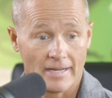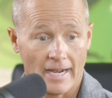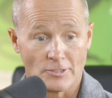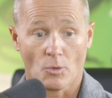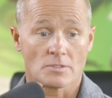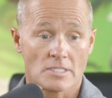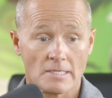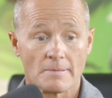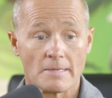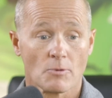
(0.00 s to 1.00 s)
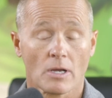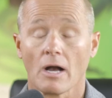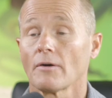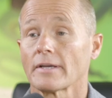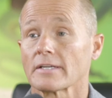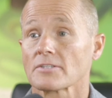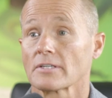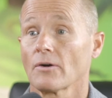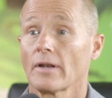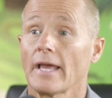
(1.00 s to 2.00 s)
I don't see people calling us
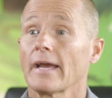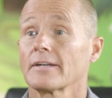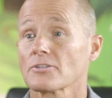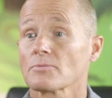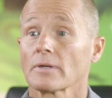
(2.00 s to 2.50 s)
and going, hey, I just